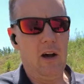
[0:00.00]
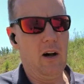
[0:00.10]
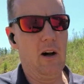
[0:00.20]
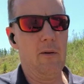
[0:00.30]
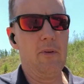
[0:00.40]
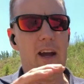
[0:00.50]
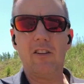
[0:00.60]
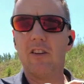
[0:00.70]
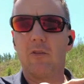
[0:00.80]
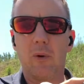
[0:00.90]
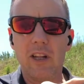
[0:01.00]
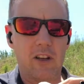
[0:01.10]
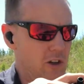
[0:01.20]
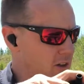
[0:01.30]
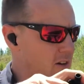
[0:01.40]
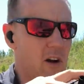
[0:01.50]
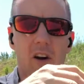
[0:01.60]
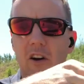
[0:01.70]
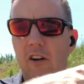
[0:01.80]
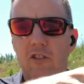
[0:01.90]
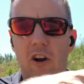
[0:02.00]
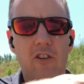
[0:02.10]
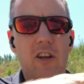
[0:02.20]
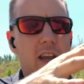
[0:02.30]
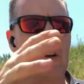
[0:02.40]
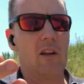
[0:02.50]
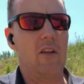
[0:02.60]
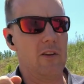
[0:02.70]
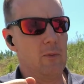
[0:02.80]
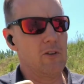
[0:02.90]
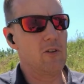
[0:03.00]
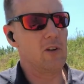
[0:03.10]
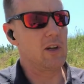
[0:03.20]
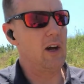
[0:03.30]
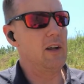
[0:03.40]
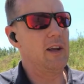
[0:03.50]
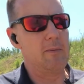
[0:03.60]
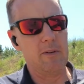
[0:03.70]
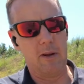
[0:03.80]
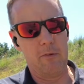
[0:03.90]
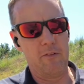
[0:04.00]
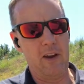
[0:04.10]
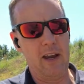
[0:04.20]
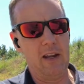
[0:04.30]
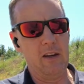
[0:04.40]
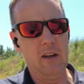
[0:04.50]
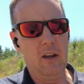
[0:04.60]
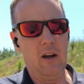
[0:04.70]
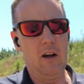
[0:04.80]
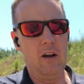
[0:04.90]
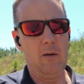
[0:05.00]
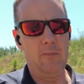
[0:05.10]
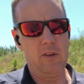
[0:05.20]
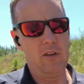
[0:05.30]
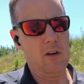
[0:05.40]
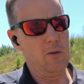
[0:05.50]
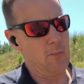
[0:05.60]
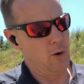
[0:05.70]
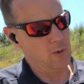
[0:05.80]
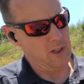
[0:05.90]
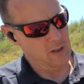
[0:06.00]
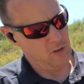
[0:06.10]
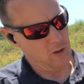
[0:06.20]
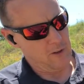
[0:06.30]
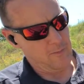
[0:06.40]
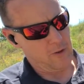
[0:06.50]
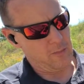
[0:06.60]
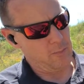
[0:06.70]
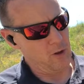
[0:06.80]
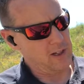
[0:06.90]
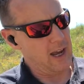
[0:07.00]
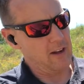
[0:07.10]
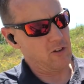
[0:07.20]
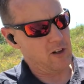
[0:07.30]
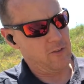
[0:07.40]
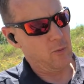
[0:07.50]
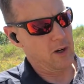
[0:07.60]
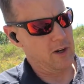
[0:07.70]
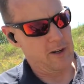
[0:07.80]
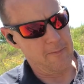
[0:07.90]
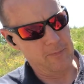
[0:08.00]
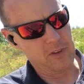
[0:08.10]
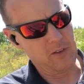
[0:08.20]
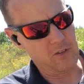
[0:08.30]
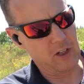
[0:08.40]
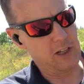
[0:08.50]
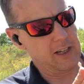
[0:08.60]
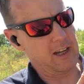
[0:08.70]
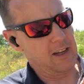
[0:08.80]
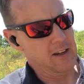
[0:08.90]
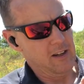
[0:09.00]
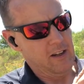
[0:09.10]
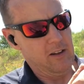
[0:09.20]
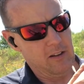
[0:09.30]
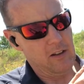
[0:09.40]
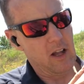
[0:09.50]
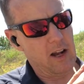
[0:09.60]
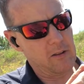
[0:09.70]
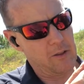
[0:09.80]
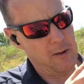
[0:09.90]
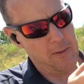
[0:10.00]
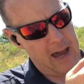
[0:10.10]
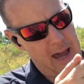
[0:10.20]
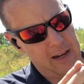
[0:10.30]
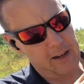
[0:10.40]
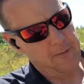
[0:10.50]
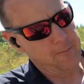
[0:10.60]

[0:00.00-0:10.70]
Actually, it's a really good charging handle on the original gun. I'm a fan. The bolt release, or there's a bolt catch, and if you click it, lock the thing back.